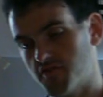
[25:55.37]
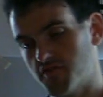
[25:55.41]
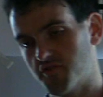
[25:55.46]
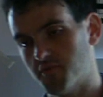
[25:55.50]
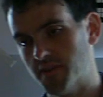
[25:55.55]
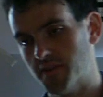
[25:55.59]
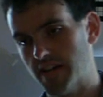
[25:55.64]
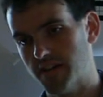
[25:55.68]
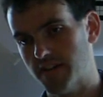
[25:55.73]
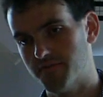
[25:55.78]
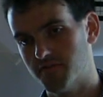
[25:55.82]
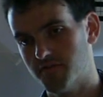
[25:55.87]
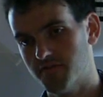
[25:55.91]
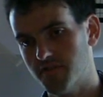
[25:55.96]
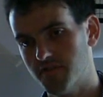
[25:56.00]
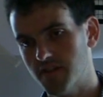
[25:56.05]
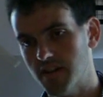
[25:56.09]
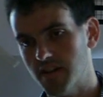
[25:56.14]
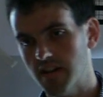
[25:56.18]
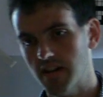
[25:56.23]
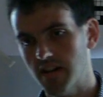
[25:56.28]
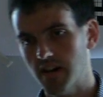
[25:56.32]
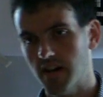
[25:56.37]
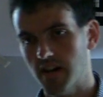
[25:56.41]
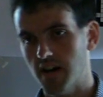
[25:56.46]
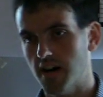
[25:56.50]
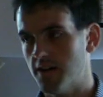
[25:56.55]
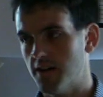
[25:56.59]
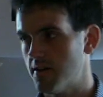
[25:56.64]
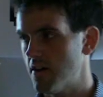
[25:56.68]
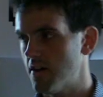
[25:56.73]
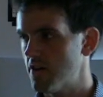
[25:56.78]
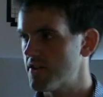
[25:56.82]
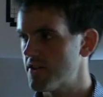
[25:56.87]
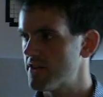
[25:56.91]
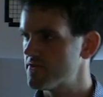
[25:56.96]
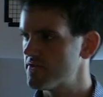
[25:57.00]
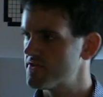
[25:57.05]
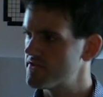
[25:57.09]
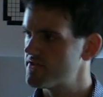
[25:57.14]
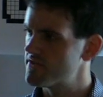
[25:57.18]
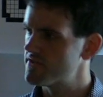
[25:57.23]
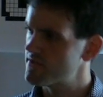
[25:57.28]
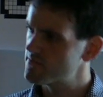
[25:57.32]
or whatever. Uh, oh, that
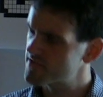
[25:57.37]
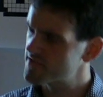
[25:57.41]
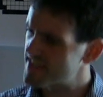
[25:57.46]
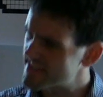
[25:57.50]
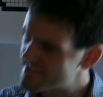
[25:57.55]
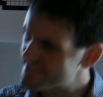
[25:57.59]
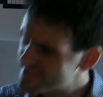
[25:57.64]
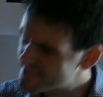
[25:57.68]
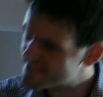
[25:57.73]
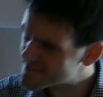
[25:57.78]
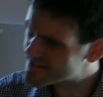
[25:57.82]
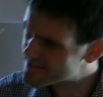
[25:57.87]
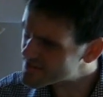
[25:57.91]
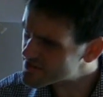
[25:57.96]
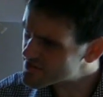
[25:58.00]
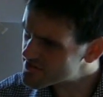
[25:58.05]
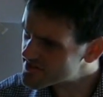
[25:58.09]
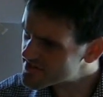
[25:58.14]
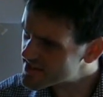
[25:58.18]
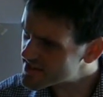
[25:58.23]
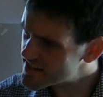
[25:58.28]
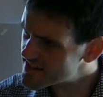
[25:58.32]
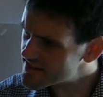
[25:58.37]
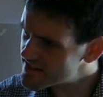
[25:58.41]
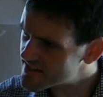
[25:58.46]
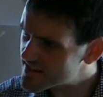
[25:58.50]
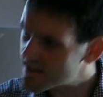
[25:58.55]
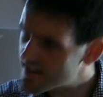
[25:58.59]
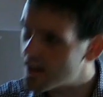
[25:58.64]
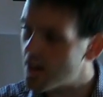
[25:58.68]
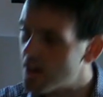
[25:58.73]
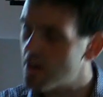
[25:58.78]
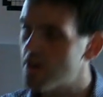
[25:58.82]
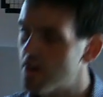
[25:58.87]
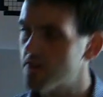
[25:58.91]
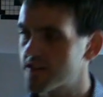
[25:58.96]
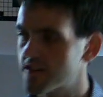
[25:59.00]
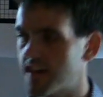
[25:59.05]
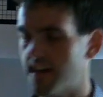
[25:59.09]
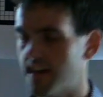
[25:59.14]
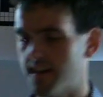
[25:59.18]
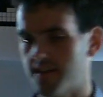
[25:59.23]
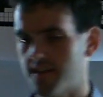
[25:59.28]
was was that Sil you said? Yeah. Oh, okay.